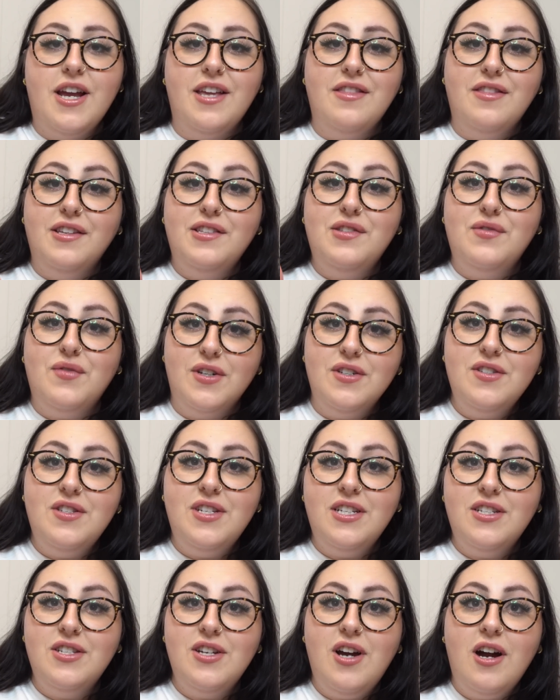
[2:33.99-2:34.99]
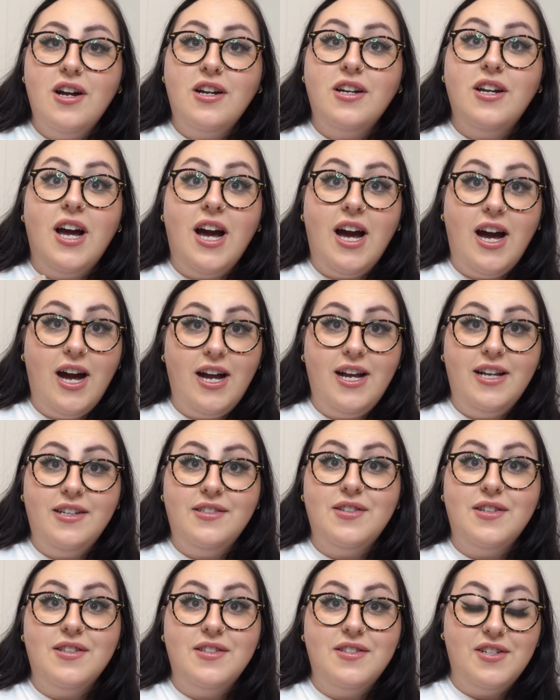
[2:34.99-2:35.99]
right, this first TikTok, I
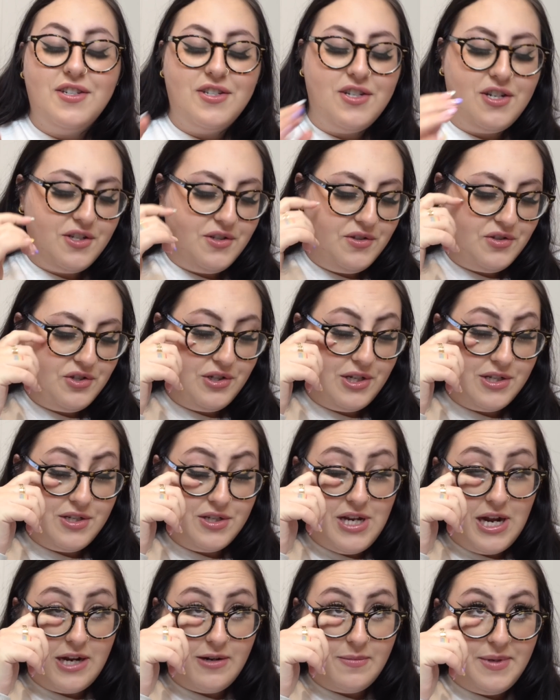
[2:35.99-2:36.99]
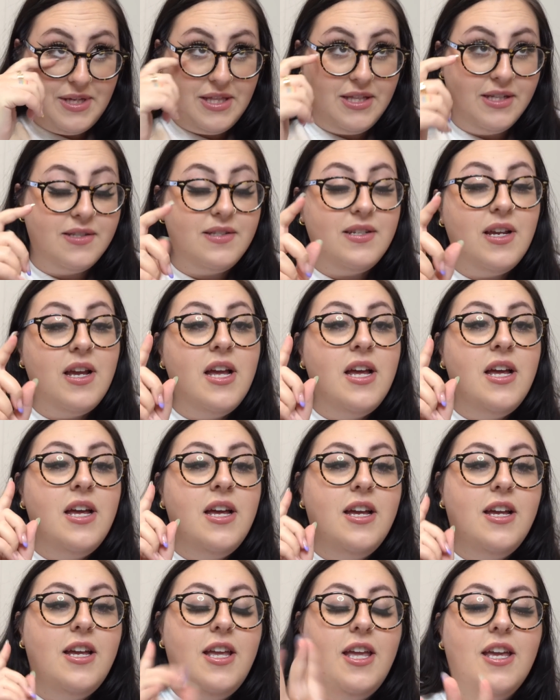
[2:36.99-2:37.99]
saw this TikTok, you guys tagged me in this,
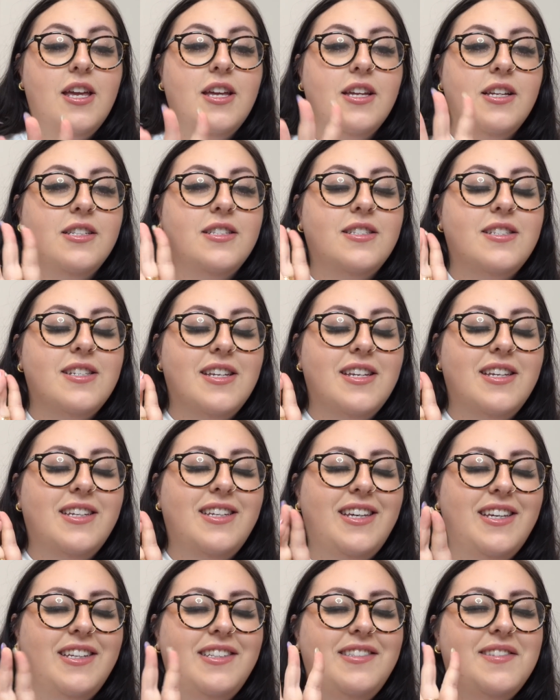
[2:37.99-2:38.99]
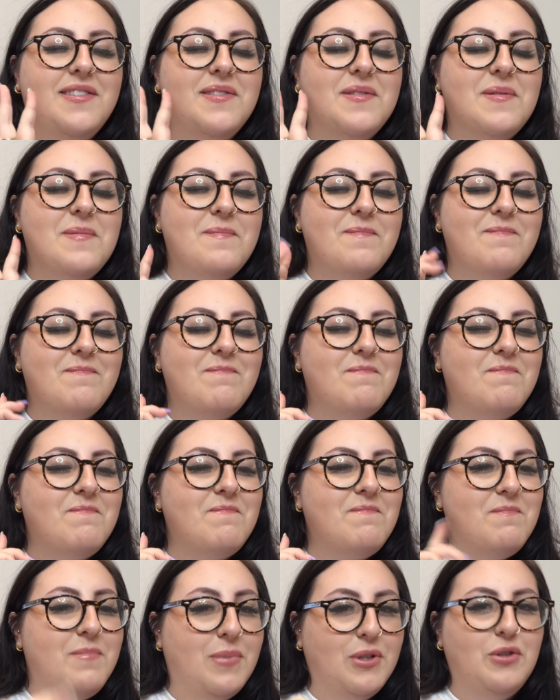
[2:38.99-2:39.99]
and it
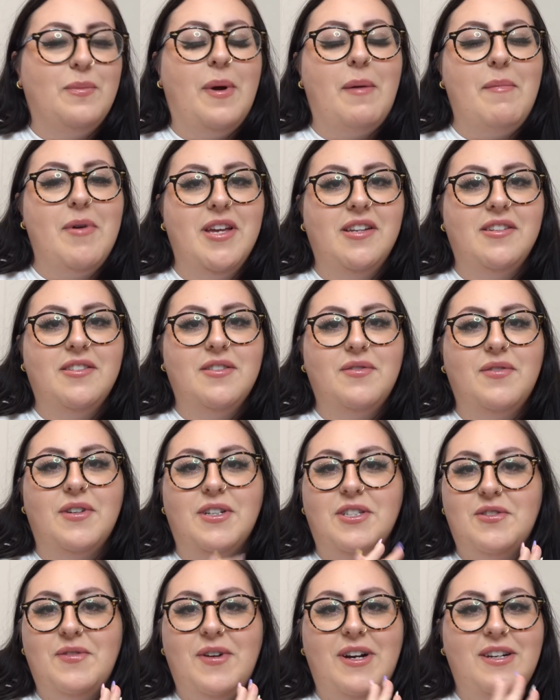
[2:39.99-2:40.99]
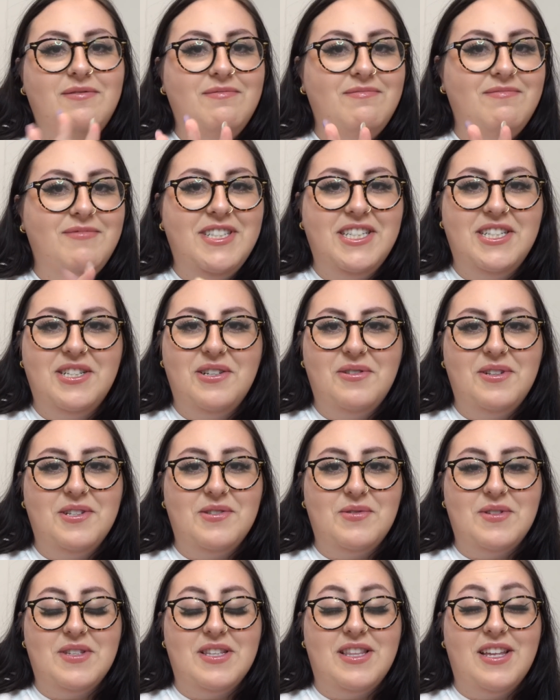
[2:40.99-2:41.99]
blew my mind. First of all, didn't know
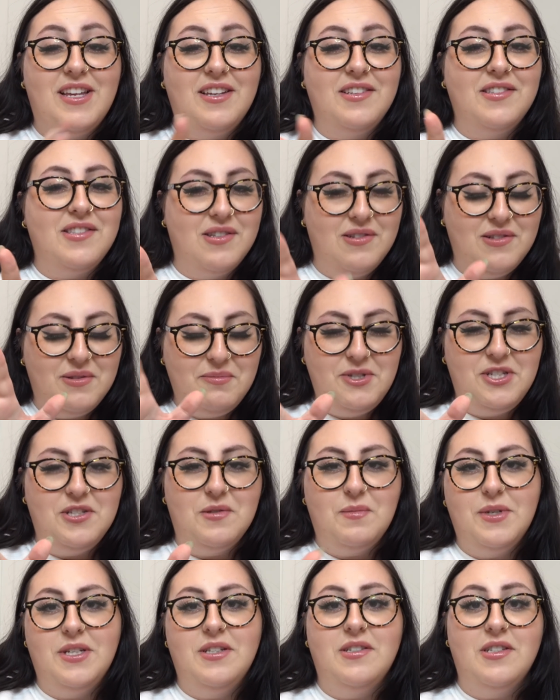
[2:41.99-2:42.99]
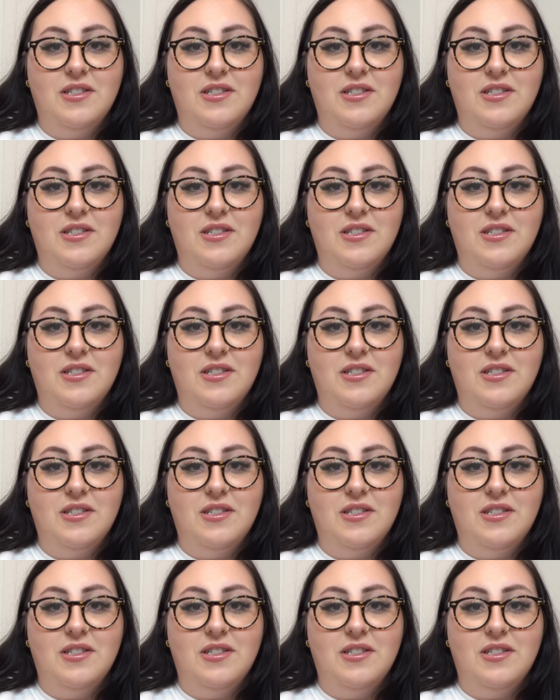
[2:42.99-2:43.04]
this was a thing, so let me just play the